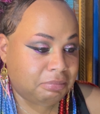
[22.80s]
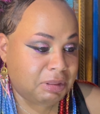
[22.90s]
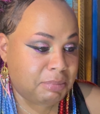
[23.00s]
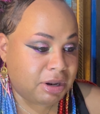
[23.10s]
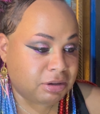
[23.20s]

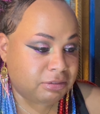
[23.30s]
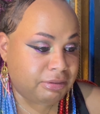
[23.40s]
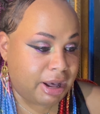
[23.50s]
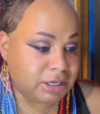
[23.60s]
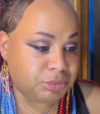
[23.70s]
They about to
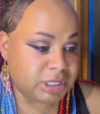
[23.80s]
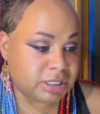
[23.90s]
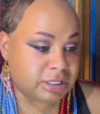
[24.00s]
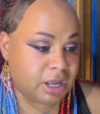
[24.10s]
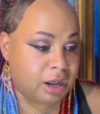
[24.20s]
cry and twitch
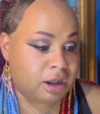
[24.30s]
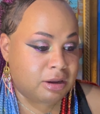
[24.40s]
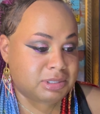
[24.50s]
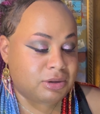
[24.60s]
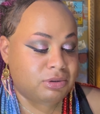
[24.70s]
his
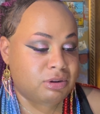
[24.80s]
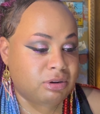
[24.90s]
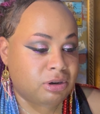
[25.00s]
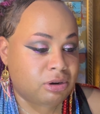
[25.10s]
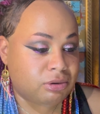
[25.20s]
arms. Oh, no,
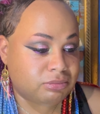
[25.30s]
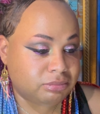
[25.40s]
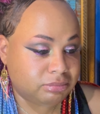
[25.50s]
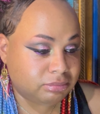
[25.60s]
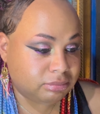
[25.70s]
no, no.
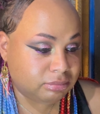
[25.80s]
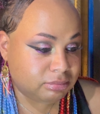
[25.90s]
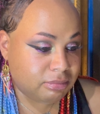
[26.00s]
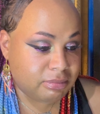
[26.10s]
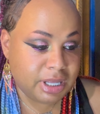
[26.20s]

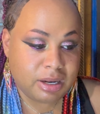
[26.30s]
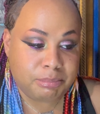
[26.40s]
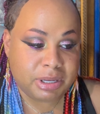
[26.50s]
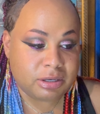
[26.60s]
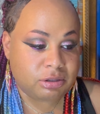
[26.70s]
They
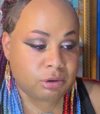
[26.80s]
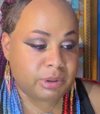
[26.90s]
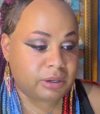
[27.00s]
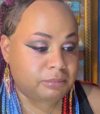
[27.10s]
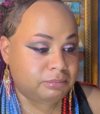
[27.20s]
done been through it.